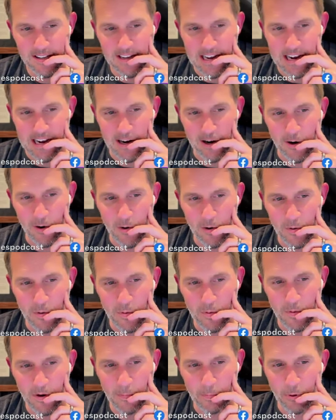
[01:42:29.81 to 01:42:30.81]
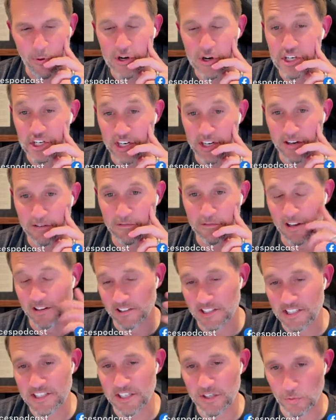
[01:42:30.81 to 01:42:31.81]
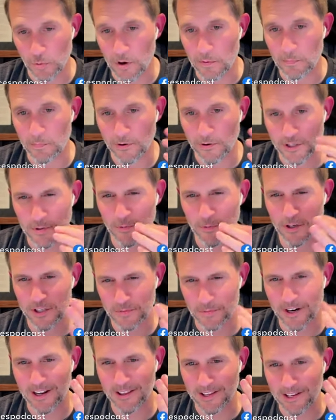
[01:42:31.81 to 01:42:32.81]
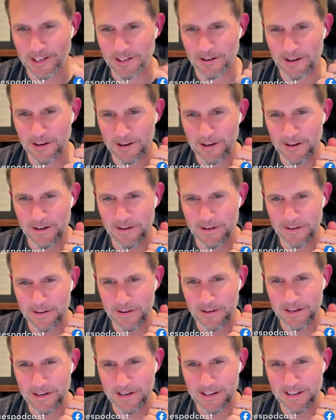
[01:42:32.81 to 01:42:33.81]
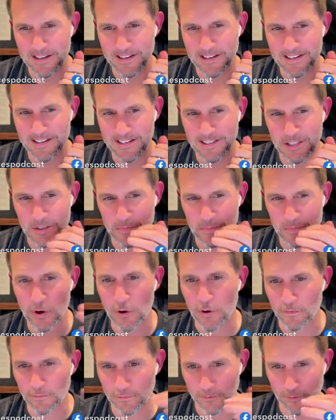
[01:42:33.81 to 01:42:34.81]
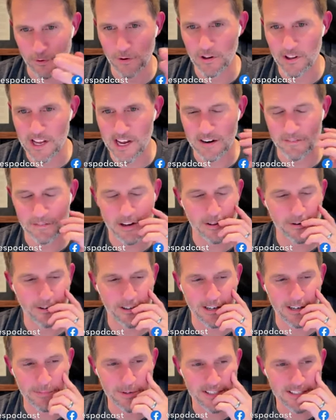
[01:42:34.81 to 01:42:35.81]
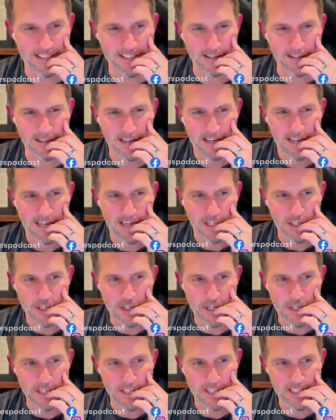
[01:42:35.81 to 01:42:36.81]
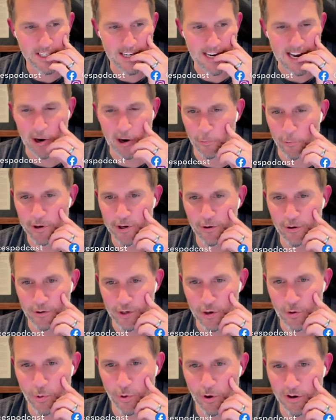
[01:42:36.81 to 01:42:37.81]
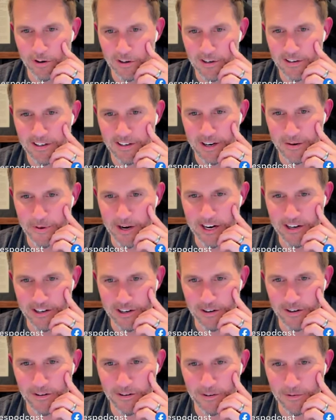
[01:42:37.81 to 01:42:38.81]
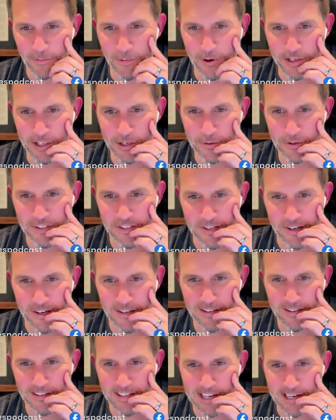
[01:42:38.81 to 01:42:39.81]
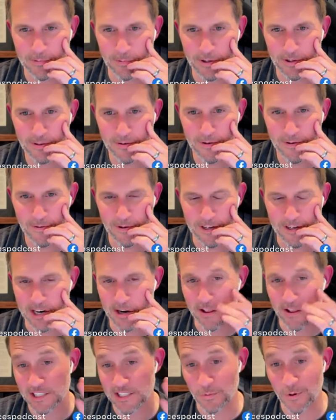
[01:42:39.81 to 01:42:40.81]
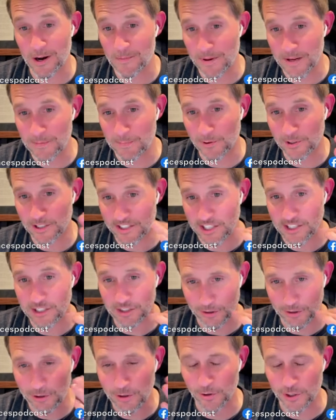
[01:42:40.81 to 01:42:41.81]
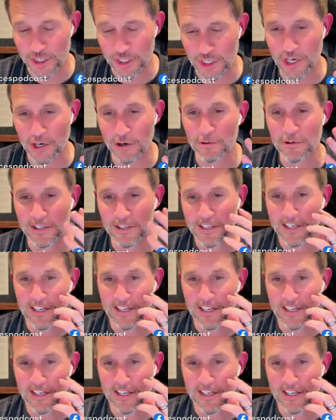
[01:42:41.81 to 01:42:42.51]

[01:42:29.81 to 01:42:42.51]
how appreciative. At least this one person was, but I think it, it spoke for a lot of the other comments there. Just how real you were about your what you saw and went mm. through, and I know that's why people listen to your show